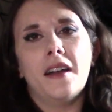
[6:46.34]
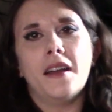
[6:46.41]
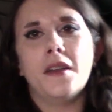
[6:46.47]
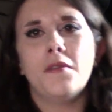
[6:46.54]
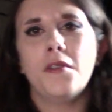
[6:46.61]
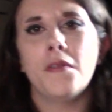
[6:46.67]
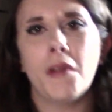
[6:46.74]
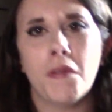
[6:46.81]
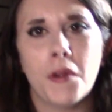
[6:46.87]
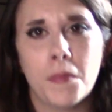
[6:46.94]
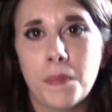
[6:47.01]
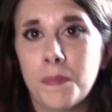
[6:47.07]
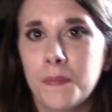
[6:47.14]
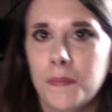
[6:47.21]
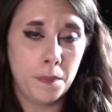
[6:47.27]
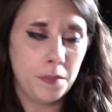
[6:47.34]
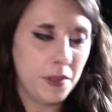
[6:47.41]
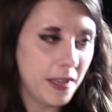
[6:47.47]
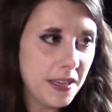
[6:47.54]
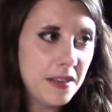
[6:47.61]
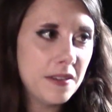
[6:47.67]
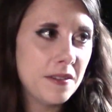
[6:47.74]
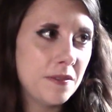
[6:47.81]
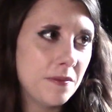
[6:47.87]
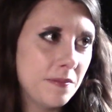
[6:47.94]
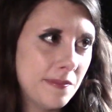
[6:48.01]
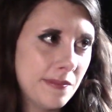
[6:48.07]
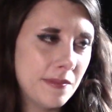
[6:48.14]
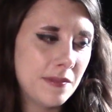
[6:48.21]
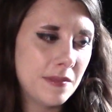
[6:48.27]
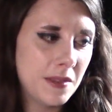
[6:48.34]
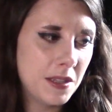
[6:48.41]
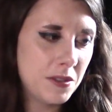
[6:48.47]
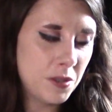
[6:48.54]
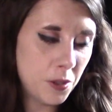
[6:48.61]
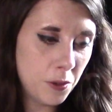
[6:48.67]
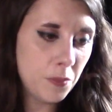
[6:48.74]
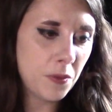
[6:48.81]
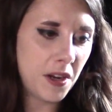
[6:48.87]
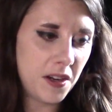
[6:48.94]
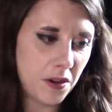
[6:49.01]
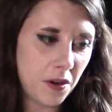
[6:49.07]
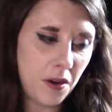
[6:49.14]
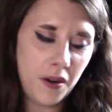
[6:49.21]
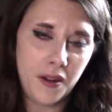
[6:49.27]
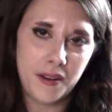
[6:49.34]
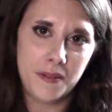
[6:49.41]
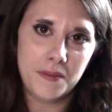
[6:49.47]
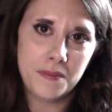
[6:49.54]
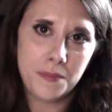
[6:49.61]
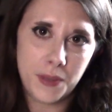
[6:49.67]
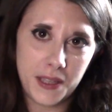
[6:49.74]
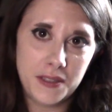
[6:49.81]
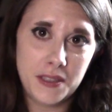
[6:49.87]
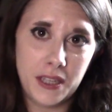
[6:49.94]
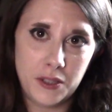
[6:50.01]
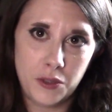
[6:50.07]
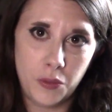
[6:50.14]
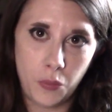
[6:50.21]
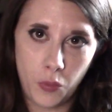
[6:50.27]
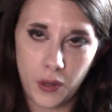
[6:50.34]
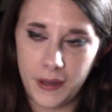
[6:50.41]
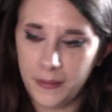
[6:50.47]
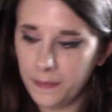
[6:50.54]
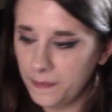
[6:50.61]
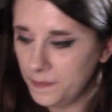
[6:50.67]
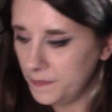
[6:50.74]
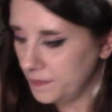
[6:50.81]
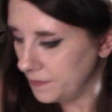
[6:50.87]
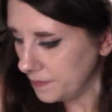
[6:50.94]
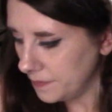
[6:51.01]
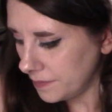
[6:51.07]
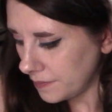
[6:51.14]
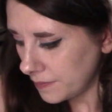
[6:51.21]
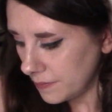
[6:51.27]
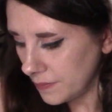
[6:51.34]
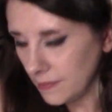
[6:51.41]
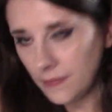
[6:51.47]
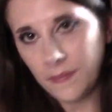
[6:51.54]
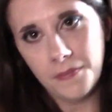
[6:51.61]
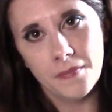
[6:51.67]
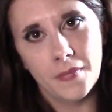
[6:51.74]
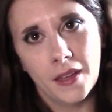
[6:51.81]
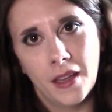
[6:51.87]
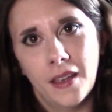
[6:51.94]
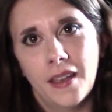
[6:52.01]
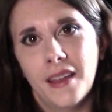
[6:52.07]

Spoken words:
if you've ever played the Tomb Raider on PlayStation 1,